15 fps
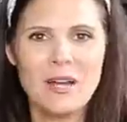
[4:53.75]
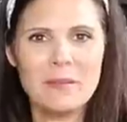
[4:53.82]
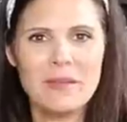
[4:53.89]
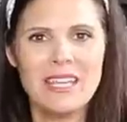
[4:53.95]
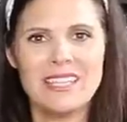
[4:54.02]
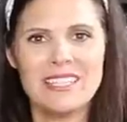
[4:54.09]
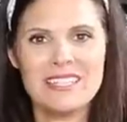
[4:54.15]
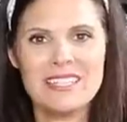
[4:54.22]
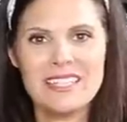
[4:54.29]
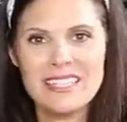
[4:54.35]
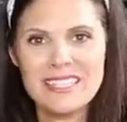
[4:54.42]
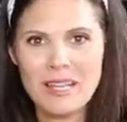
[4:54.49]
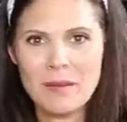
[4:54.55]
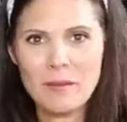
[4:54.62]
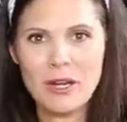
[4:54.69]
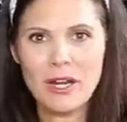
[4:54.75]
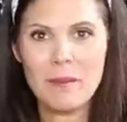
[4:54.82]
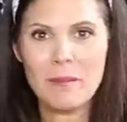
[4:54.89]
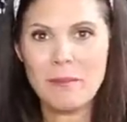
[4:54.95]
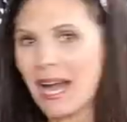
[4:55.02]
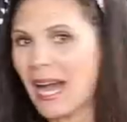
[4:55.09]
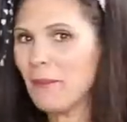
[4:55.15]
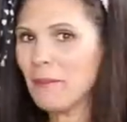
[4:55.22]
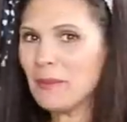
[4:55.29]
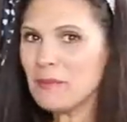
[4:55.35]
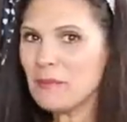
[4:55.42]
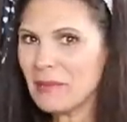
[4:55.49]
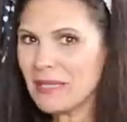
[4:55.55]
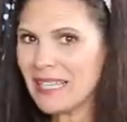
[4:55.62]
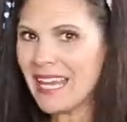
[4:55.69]
up is the Summer Pop
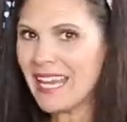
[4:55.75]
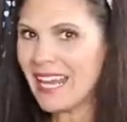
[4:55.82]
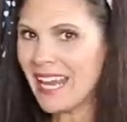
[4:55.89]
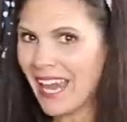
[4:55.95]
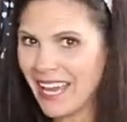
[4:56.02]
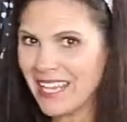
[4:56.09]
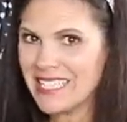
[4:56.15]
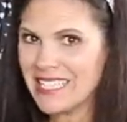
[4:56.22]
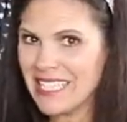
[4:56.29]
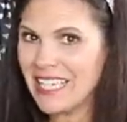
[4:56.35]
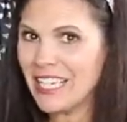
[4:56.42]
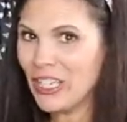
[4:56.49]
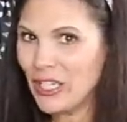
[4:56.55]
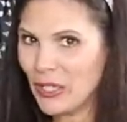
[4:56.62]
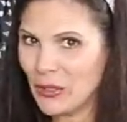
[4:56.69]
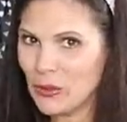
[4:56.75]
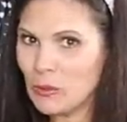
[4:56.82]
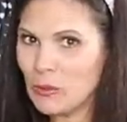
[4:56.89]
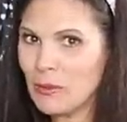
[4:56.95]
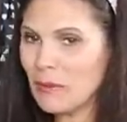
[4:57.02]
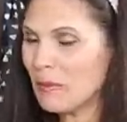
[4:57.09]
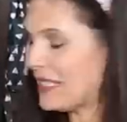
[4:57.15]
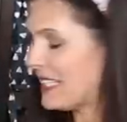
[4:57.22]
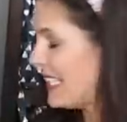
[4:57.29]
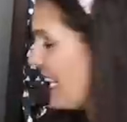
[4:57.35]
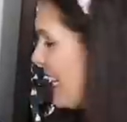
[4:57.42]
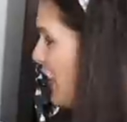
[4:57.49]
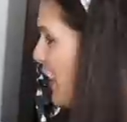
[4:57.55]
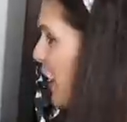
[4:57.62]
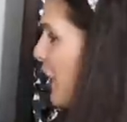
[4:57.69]
and Play SE Cube
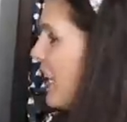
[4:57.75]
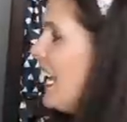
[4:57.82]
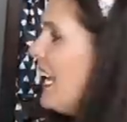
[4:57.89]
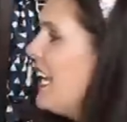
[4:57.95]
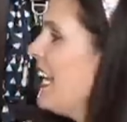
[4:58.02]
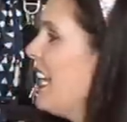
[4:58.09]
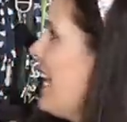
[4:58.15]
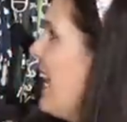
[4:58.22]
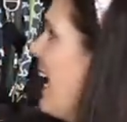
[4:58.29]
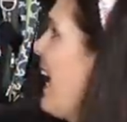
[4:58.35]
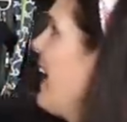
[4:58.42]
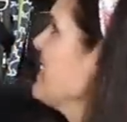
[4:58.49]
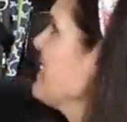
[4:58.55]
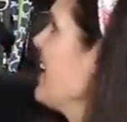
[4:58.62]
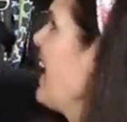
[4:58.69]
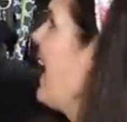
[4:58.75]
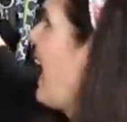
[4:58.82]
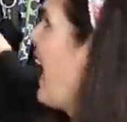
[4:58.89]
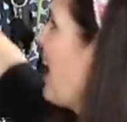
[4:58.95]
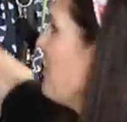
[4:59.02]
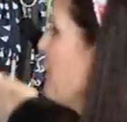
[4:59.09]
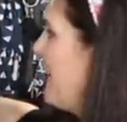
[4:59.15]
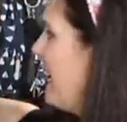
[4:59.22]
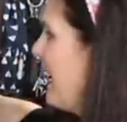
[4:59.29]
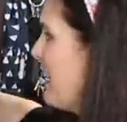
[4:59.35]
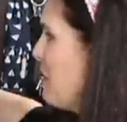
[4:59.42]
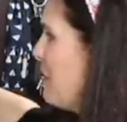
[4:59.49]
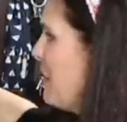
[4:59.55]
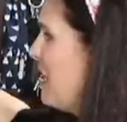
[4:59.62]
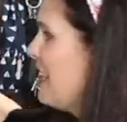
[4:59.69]
Play Yard. It has a half
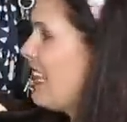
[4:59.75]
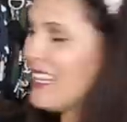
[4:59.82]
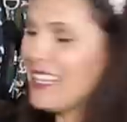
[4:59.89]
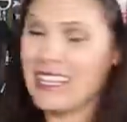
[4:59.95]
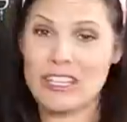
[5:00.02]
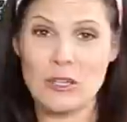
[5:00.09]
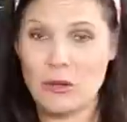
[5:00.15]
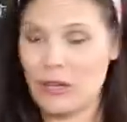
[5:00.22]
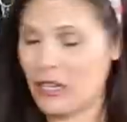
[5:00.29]
canopy that you